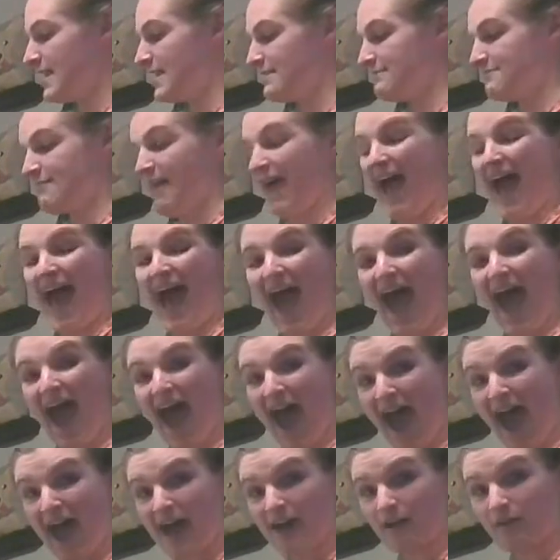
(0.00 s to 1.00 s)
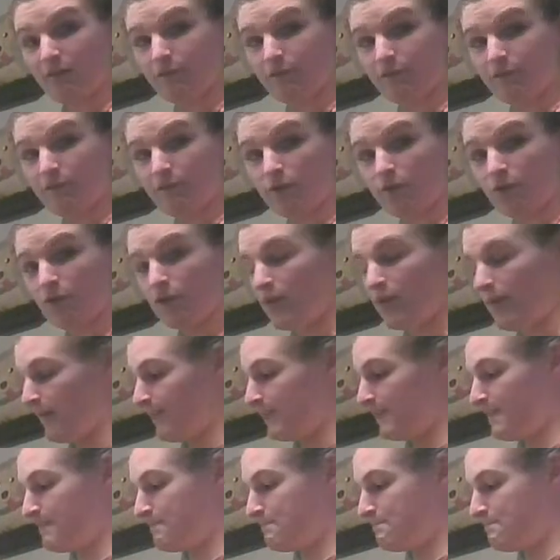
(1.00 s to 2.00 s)
is half
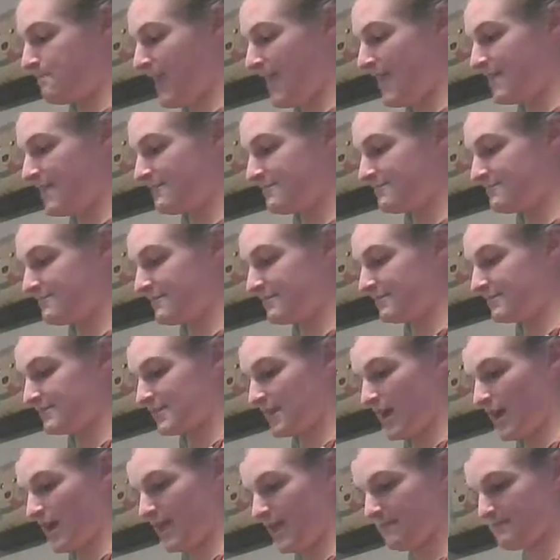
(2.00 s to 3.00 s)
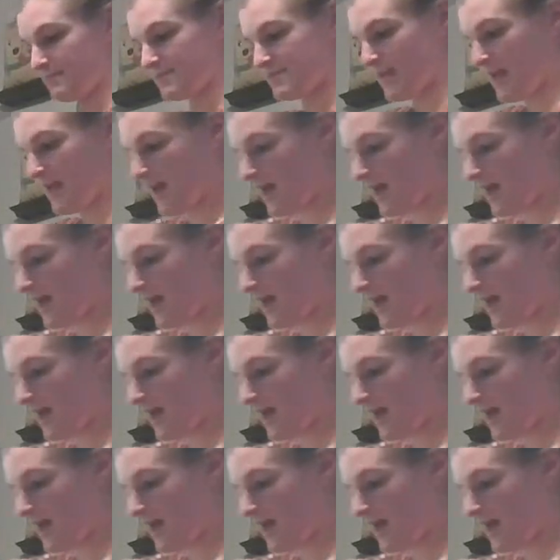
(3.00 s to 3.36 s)
the base times the